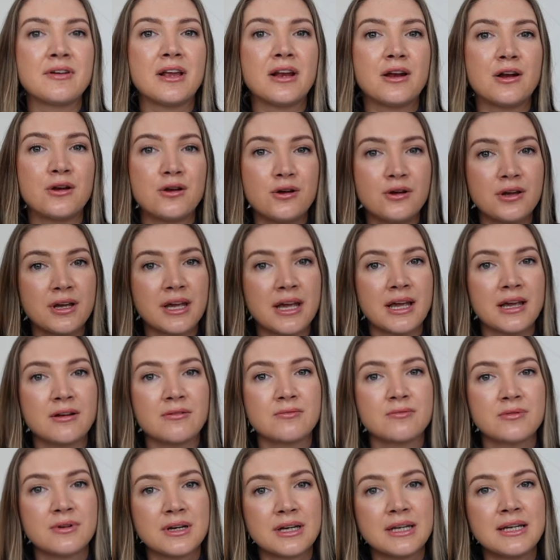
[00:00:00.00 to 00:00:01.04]
it looking
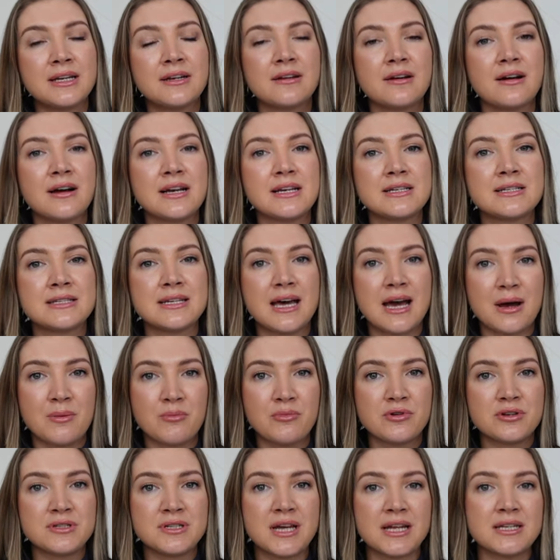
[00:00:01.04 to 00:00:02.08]
really nice and
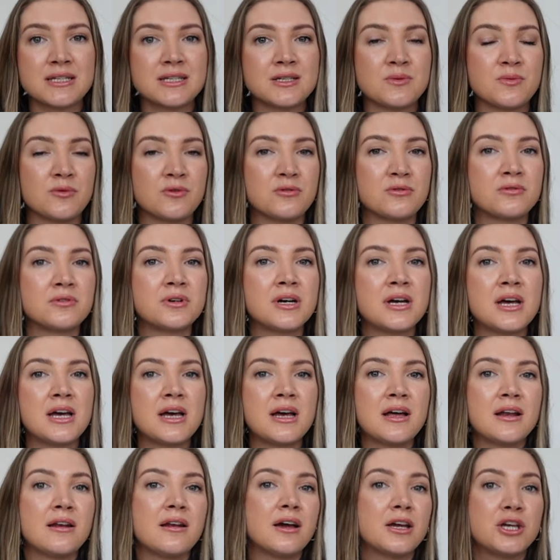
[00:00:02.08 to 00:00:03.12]
presentable,
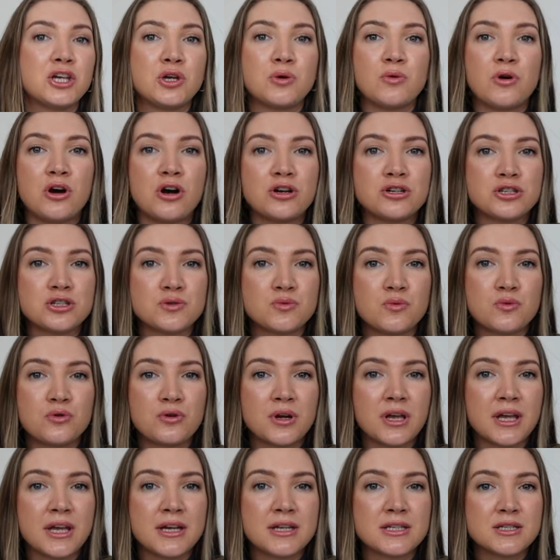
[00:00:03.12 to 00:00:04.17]
like you are just
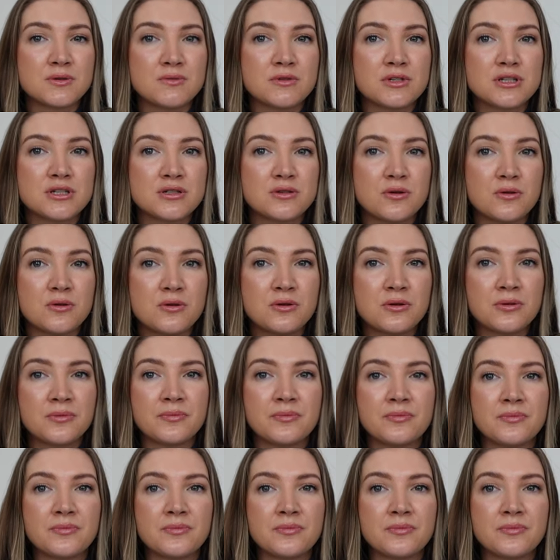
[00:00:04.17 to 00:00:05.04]
walking into a store.